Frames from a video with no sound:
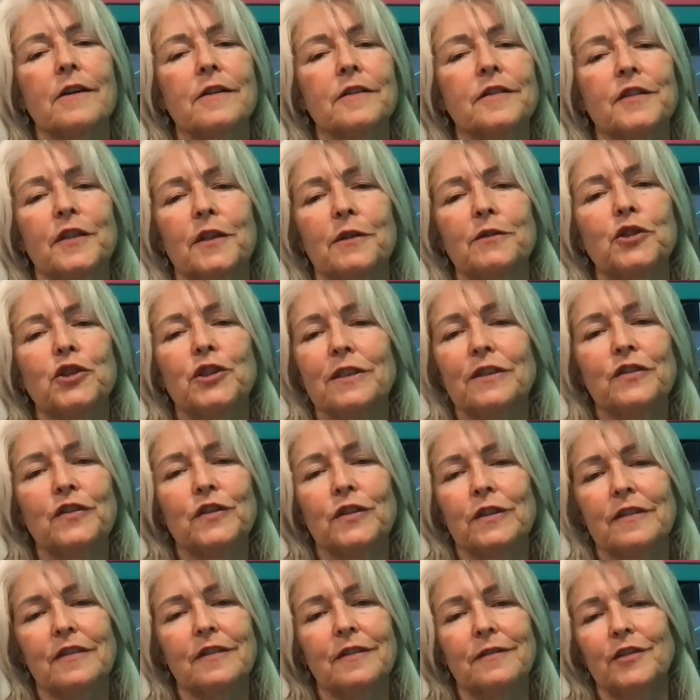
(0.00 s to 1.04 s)
So she's
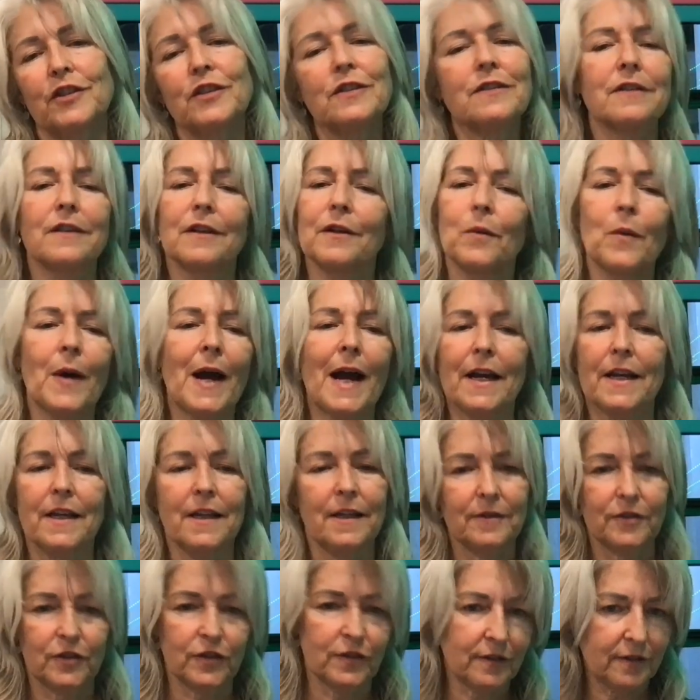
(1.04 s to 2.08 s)
a little wacky.
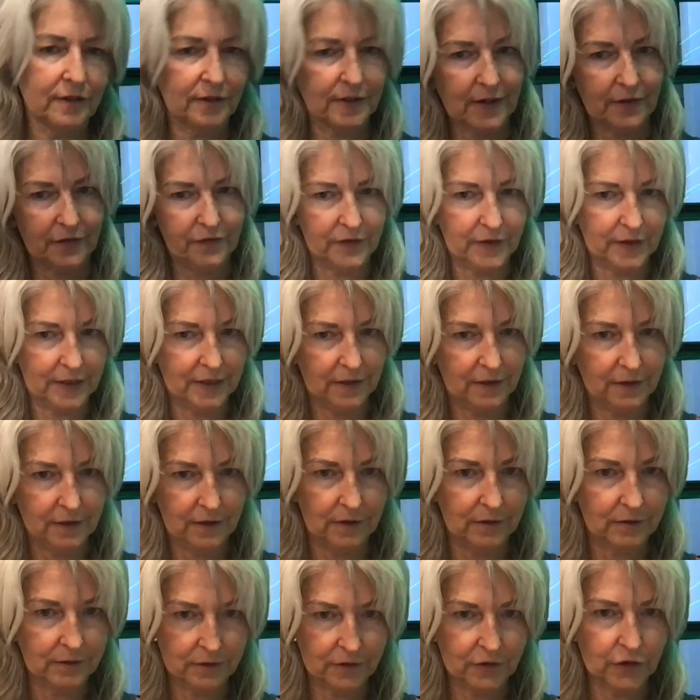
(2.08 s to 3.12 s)
She's definitely a
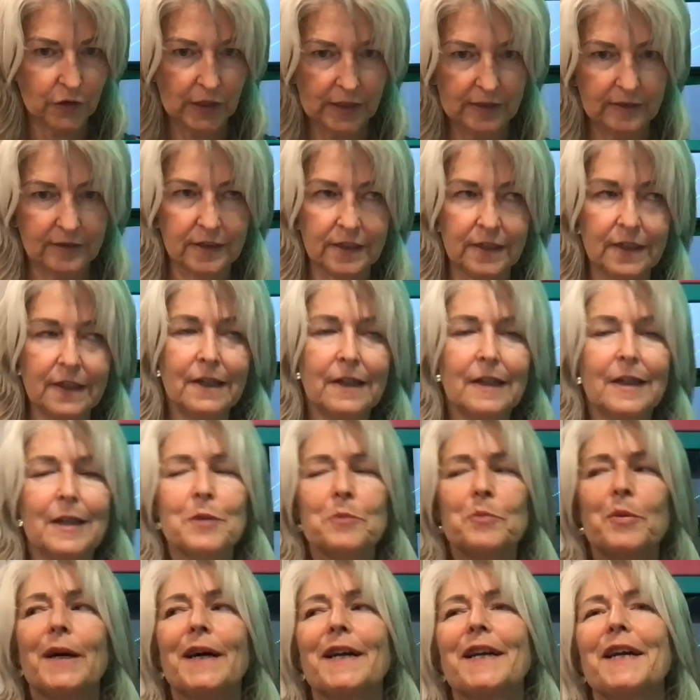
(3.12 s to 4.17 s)
little crazy,
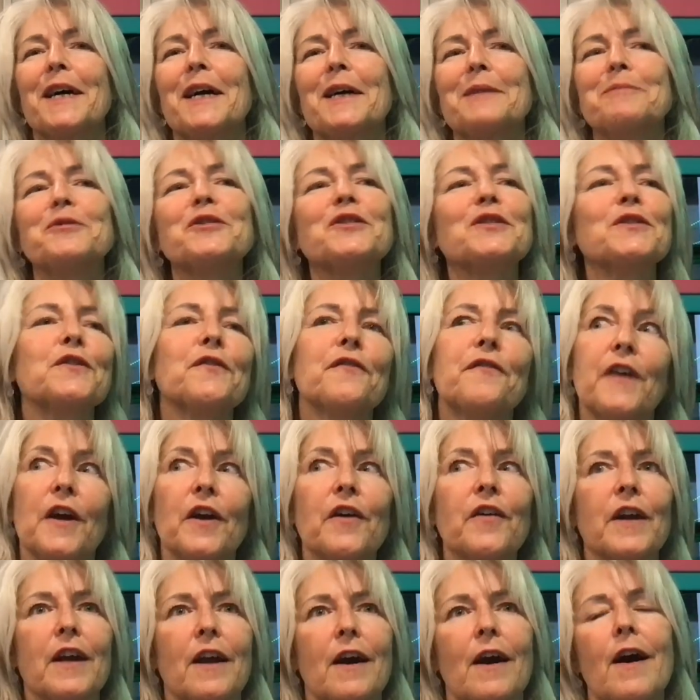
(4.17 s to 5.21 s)
but she's
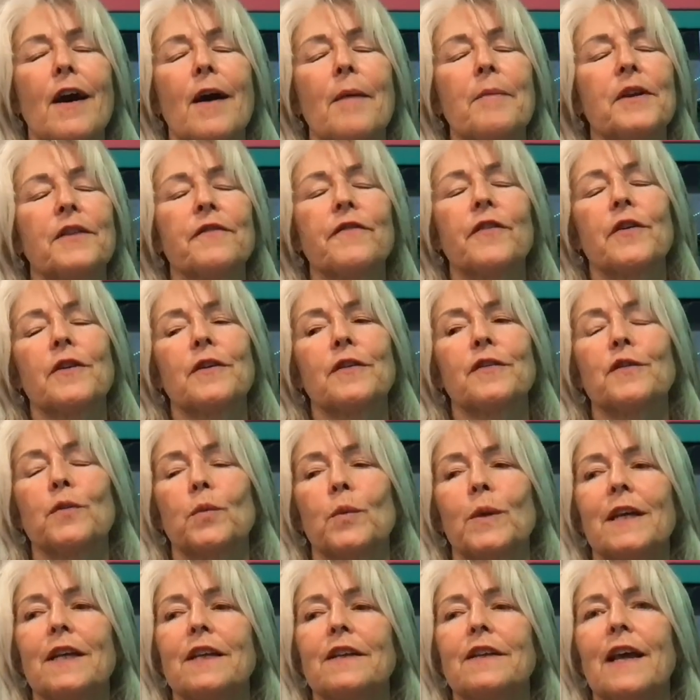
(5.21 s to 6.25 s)
very calm and very
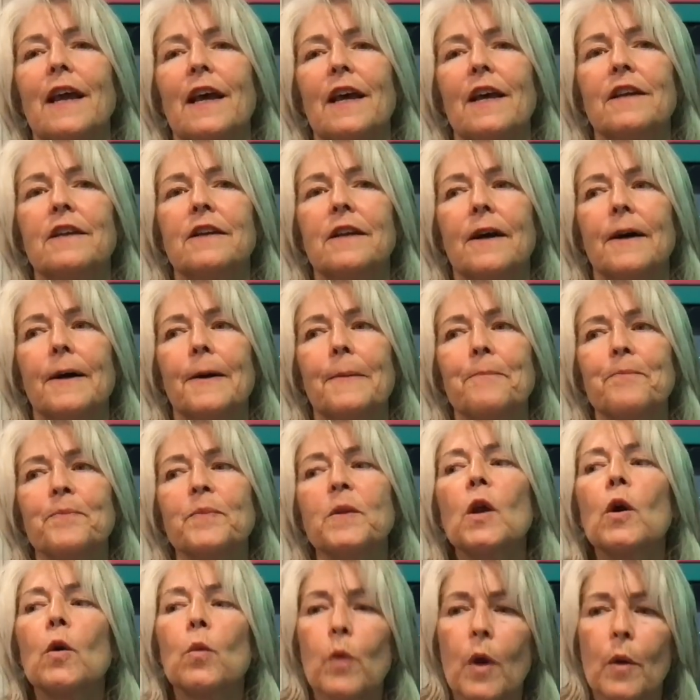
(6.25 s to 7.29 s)
sweet. And
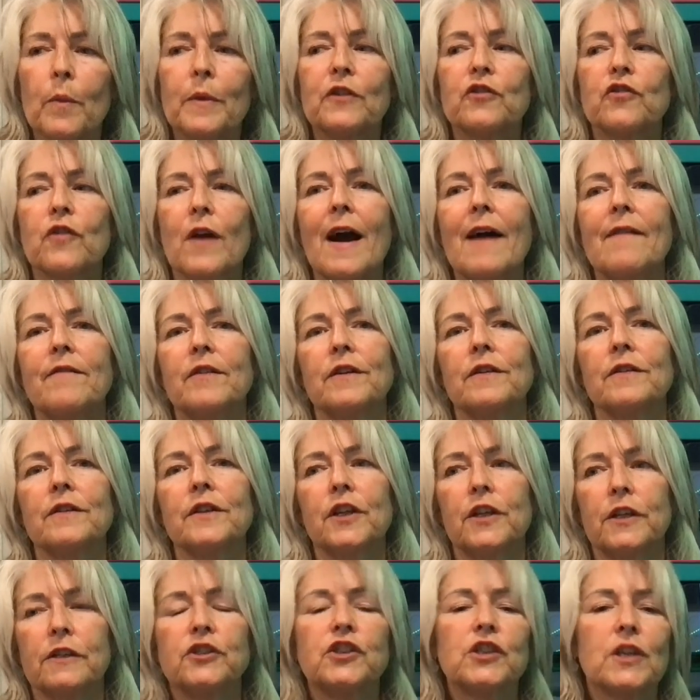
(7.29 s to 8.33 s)
when we travel,
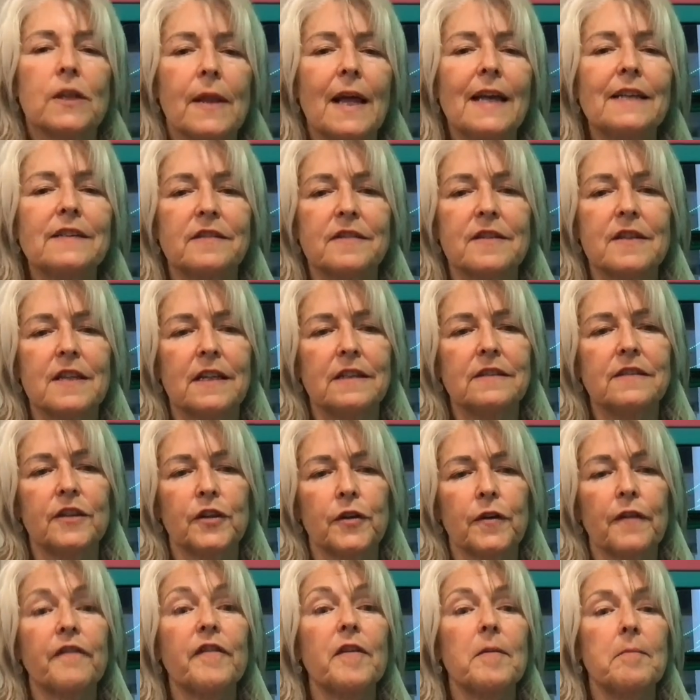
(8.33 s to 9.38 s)
she likes things that are
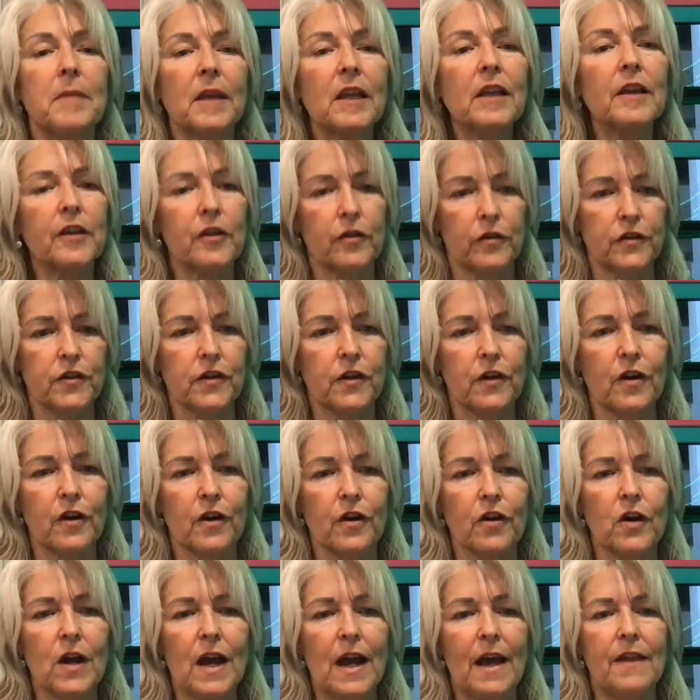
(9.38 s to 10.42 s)
familiar to
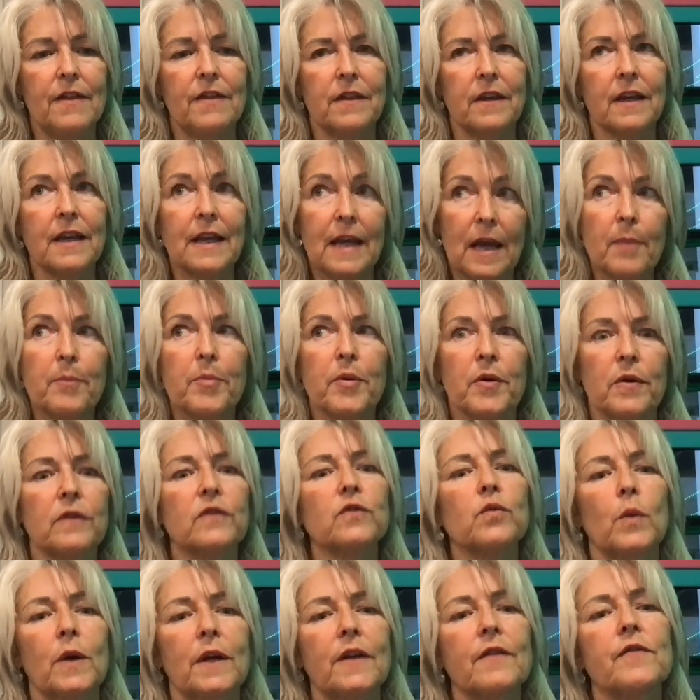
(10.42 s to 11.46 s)
her. And the camper is
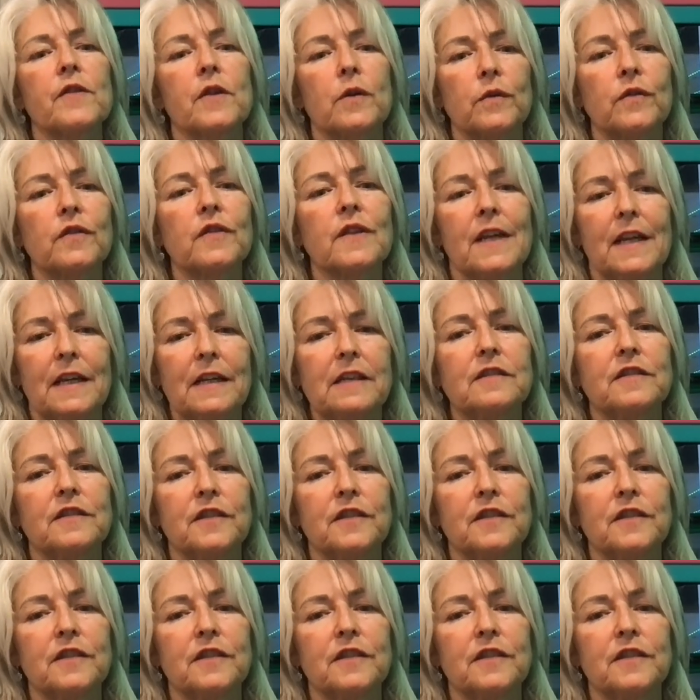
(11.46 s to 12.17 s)
one of those things.